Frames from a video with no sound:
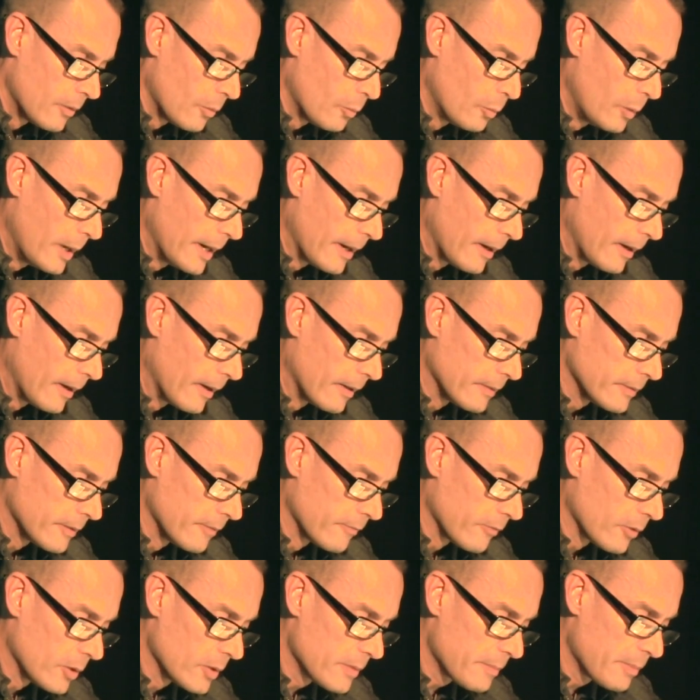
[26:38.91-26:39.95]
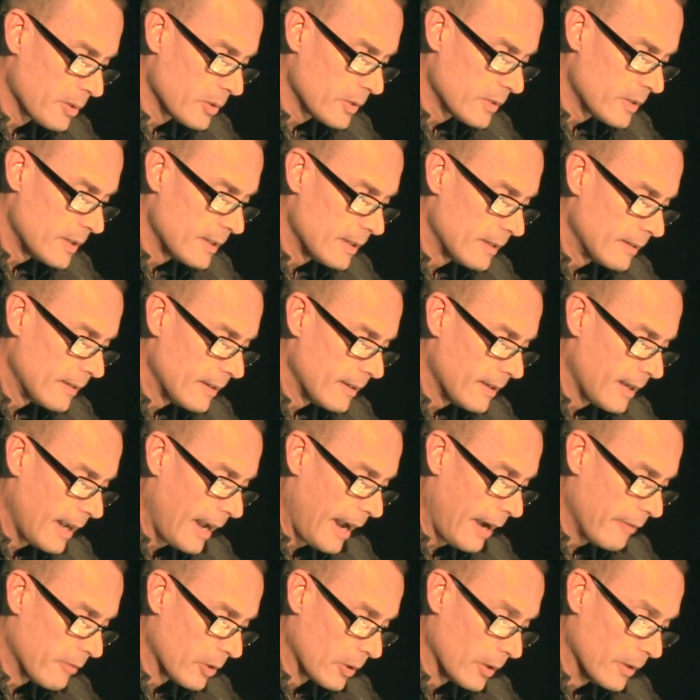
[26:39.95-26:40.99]
where the first person
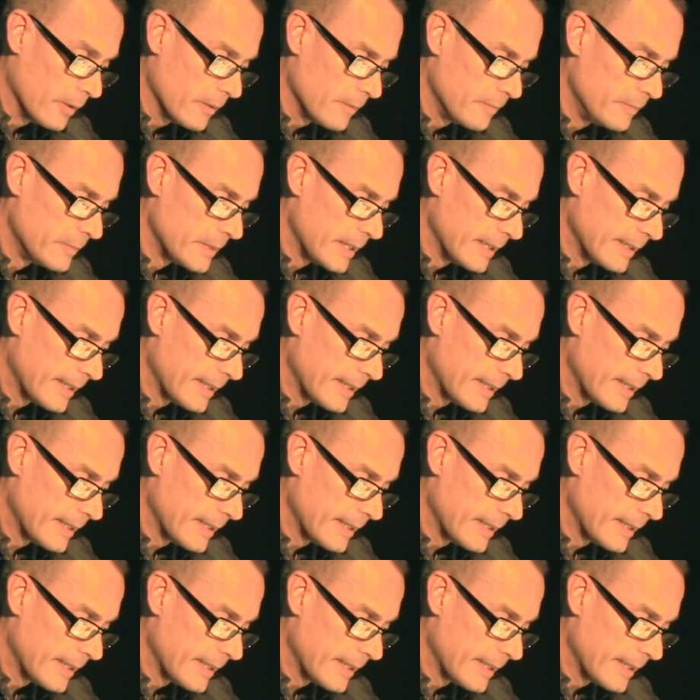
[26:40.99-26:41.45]
ever